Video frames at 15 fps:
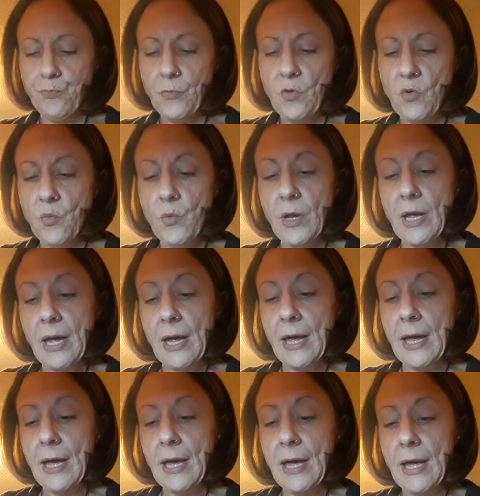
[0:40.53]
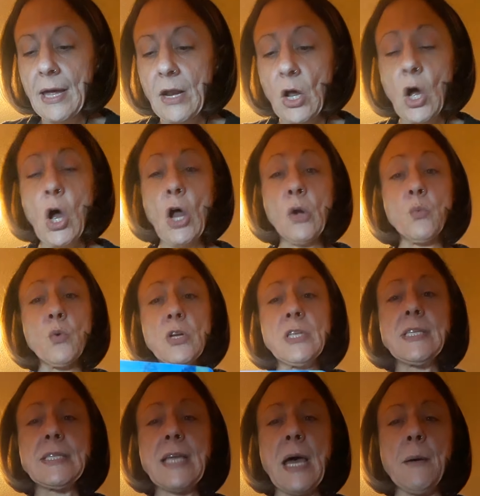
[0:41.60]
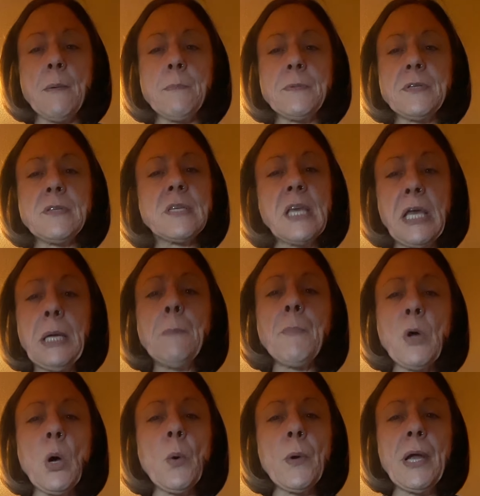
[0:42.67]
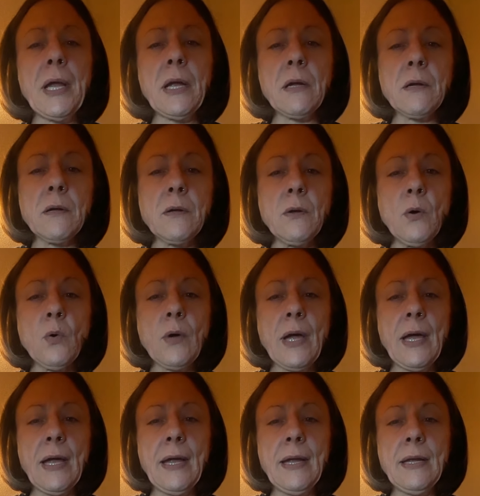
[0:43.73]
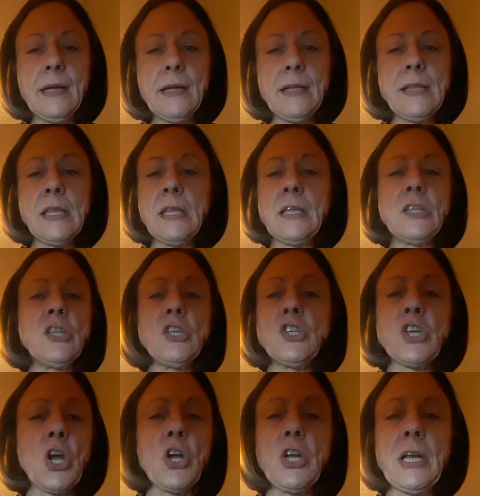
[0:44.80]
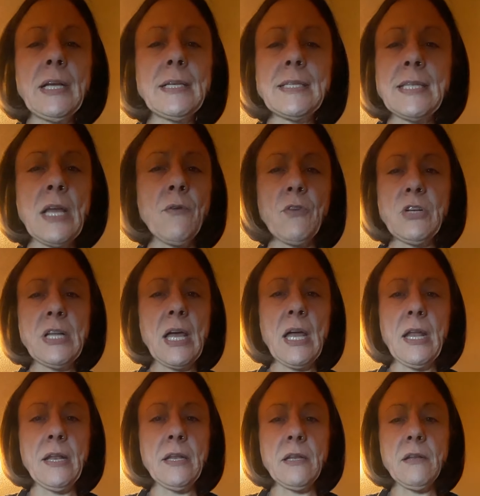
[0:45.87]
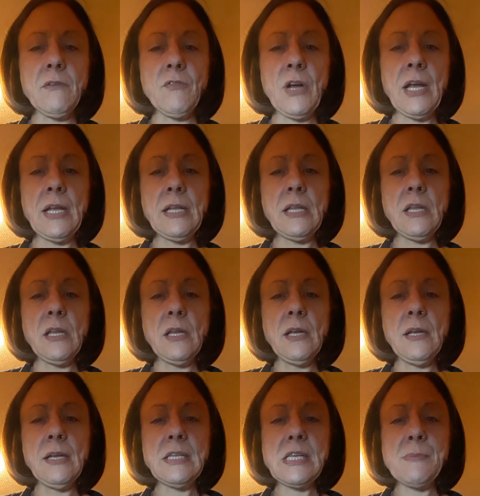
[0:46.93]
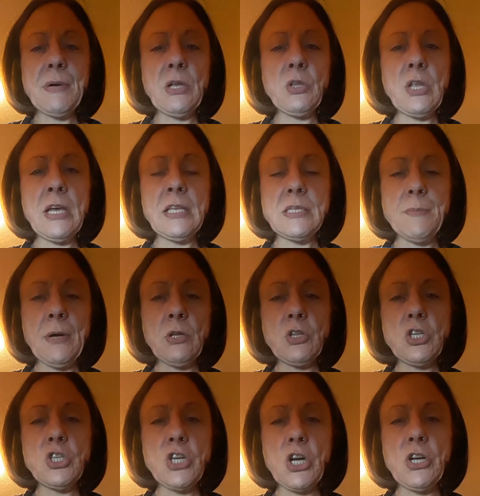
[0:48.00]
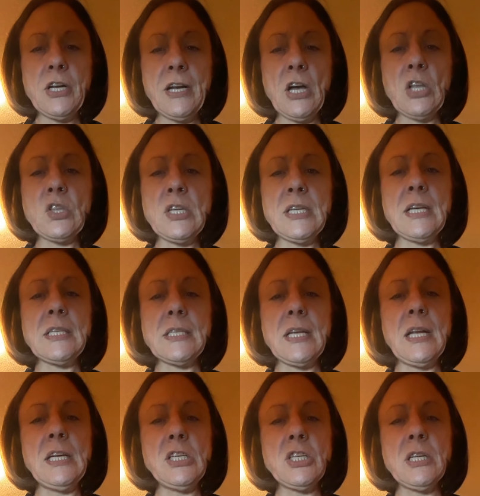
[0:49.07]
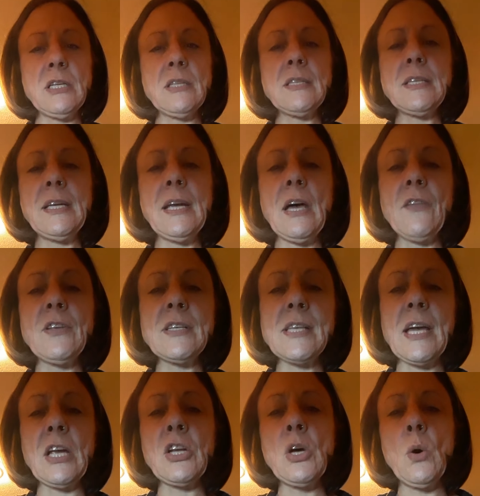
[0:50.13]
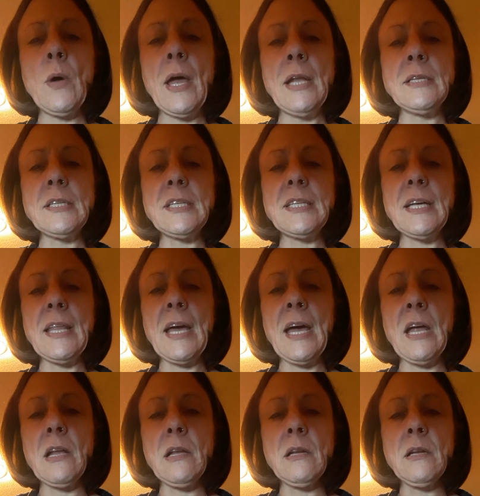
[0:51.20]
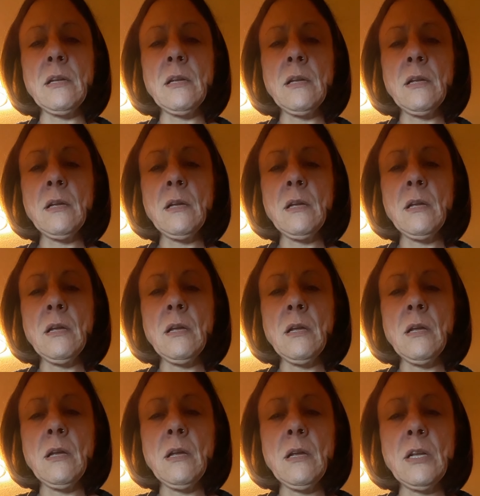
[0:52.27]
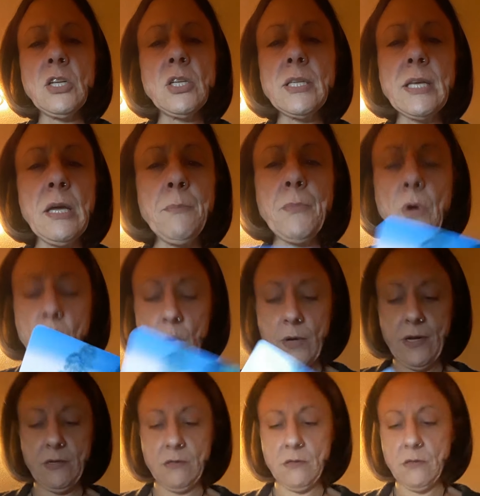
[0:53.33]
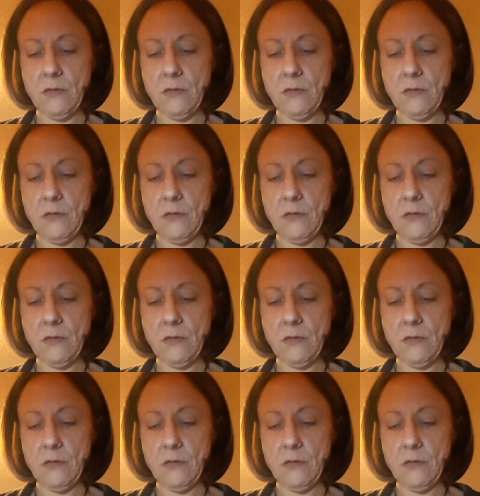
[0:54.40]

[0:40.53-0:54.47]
And we got onward steps. Keep going, okay? The journey is never done, right? It's about the journey, not the destination. See how there's like no end to that? Just keep going.